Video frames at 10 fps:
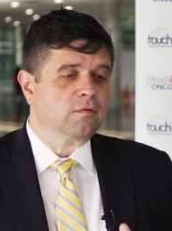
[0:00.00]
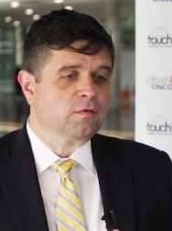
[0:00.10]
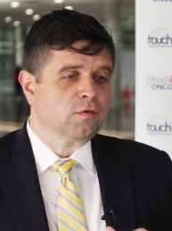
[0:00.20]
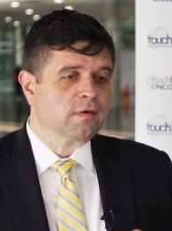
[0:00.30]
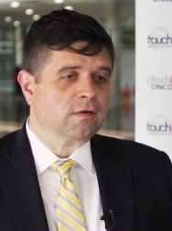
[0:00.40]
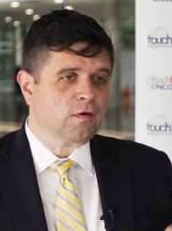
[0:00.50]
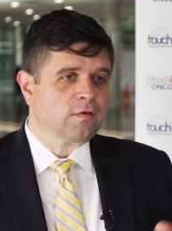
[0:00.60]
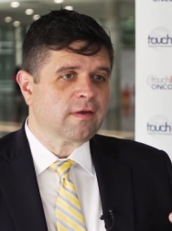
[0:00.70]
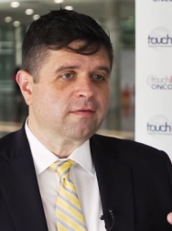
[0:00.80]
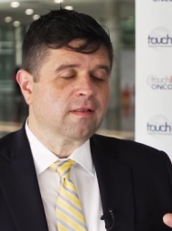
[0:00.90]
using
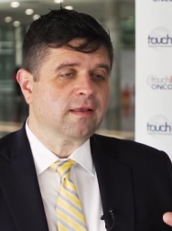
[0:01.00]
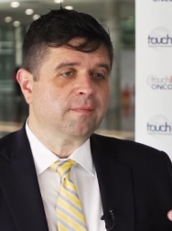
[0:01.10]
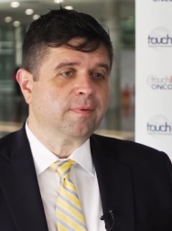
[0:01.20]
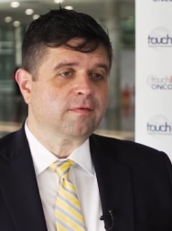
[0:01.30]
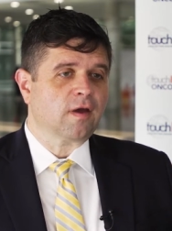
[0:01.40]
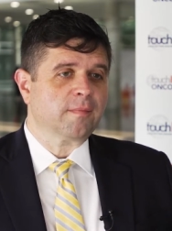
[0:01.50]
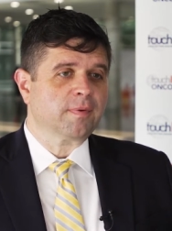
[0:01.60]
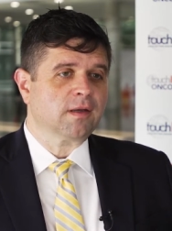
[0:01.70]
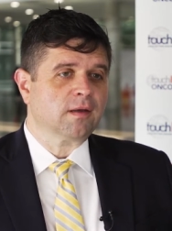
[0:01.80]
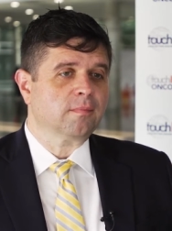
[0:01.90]
dose-escalated
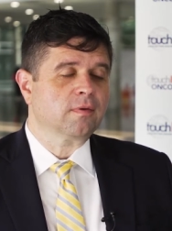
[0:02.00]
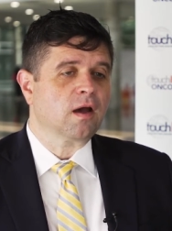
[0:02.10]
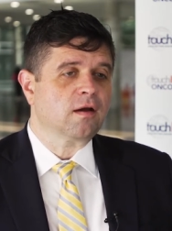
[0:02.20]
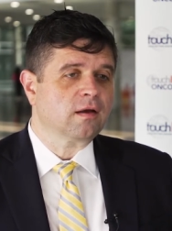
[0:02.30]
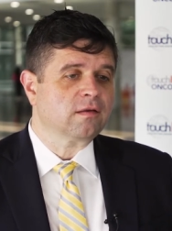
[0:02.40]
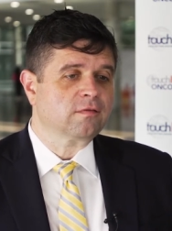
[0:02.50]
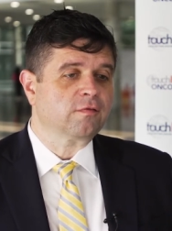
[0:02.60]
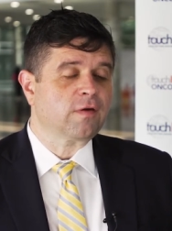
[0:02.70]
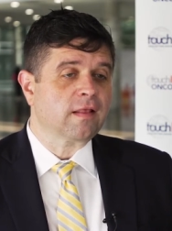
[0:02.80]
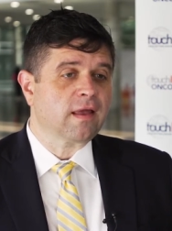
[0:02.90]
pazopanib as a
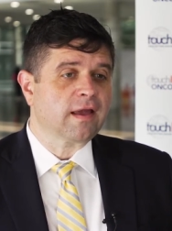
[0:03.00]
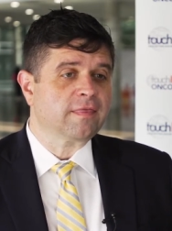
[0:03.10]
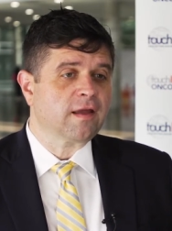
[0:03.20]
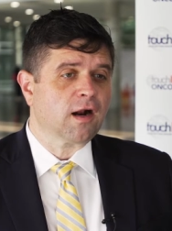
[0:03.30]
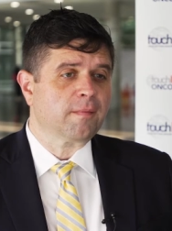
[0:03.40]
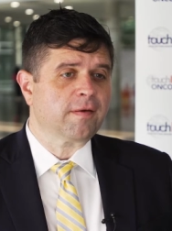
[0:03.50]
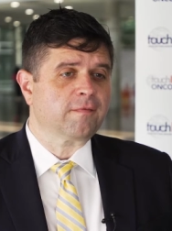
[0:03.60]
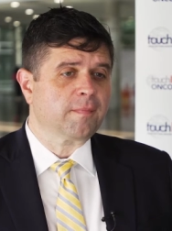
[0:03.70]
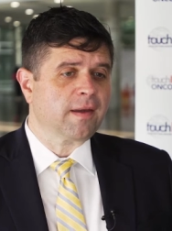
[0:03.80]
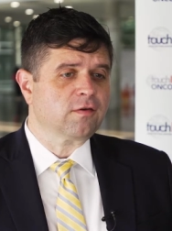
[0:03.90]
frontline therapy
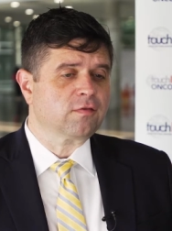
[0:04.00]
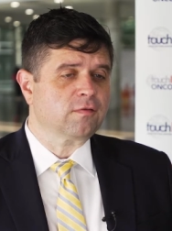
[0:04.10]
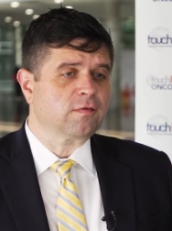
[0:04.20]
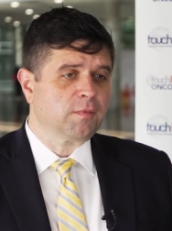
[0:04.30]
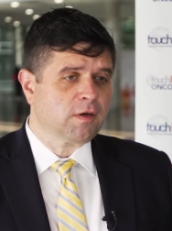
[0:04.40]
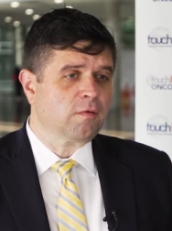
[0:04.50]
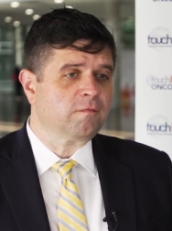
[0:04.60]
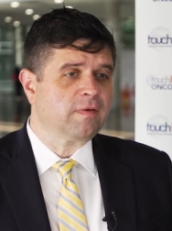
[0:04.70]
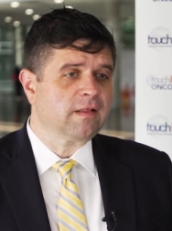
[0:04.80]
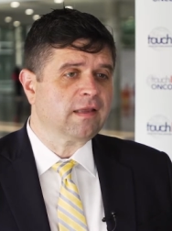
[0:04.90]
for patients that we
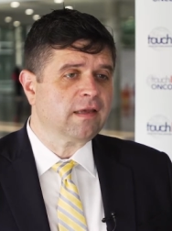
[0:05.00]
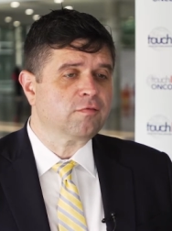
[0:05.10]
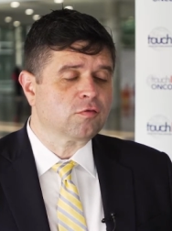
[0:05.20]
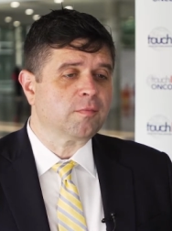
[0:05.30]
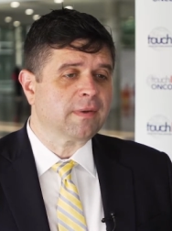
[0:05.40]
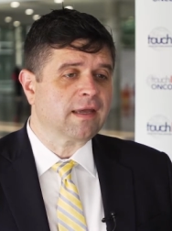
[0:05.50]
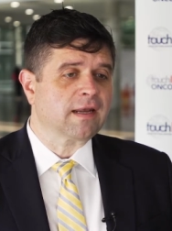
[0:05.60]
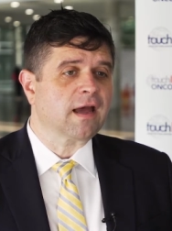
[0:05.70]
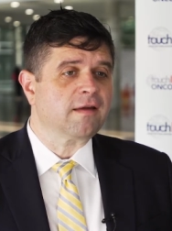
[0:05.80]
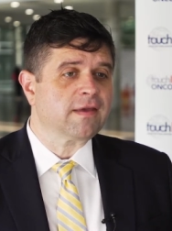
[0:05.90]
don't believe should be
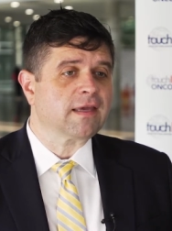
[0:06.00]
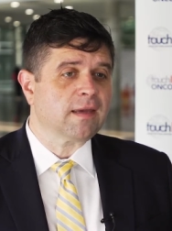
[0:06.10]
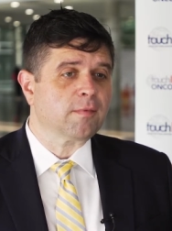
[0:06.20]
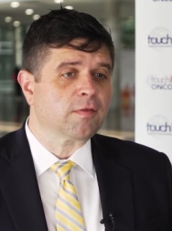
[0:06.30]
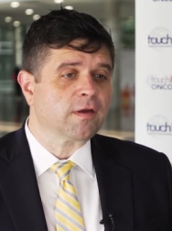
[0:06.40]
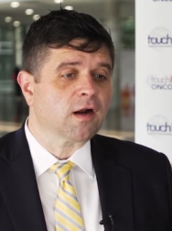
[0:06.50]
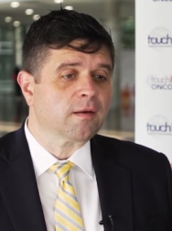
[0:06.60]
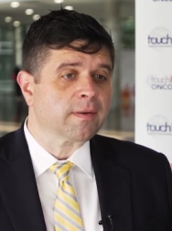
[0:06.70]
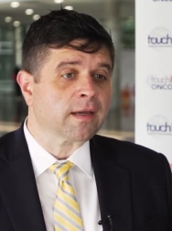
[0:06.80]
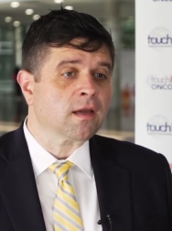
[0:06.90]
getting IV
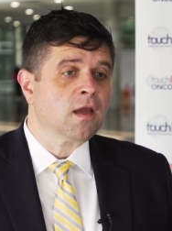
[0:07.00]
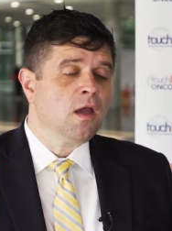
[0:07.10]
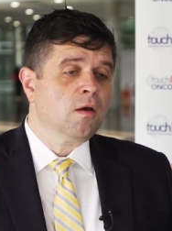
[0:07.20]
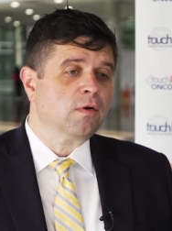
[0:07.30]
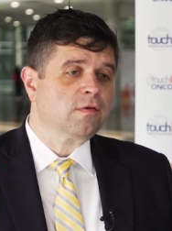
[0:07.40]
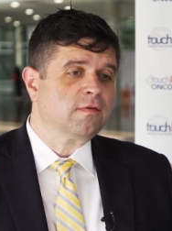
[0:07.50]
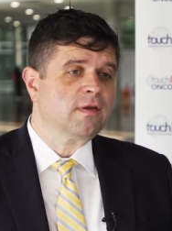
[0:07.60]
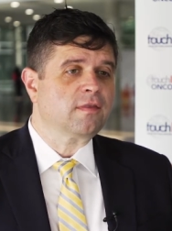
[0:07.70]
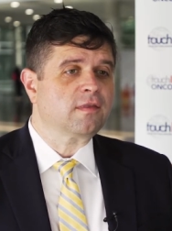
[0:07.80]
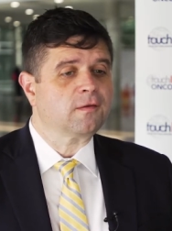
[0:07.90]
chemotherapy, which is
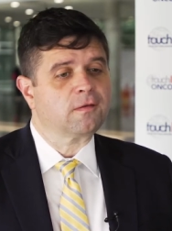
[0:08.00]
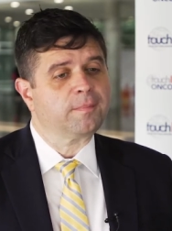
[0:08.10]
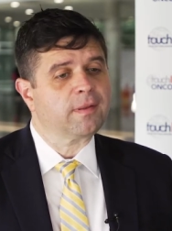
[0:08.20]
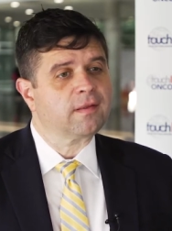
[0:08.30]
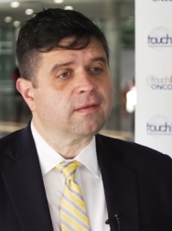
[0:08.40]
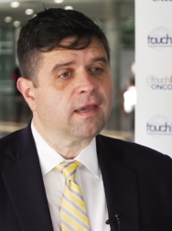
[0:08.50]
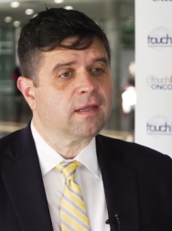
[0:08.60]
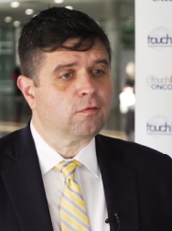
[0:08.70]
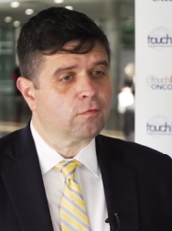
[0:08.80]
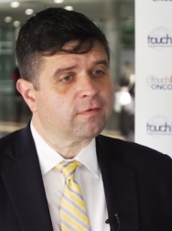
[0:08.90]
either the
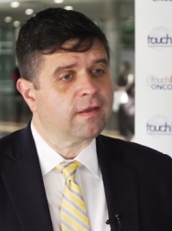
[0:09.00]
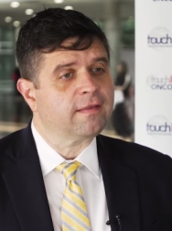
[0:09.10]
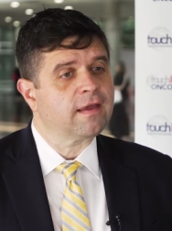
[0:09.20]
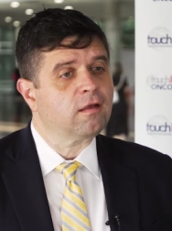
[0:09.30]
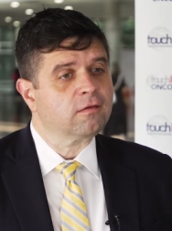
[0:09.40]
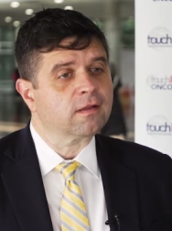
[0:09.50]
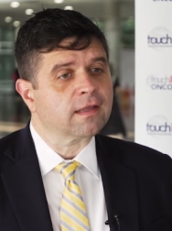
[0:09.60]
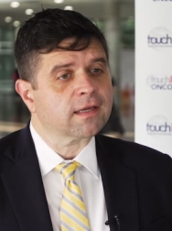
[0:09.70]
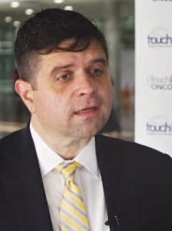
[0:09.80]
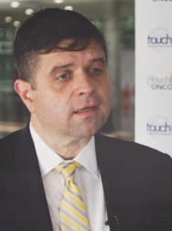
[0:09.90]
debilitated or, say, the
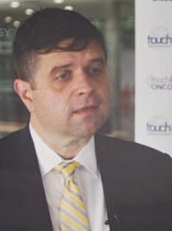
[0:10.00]
elderly.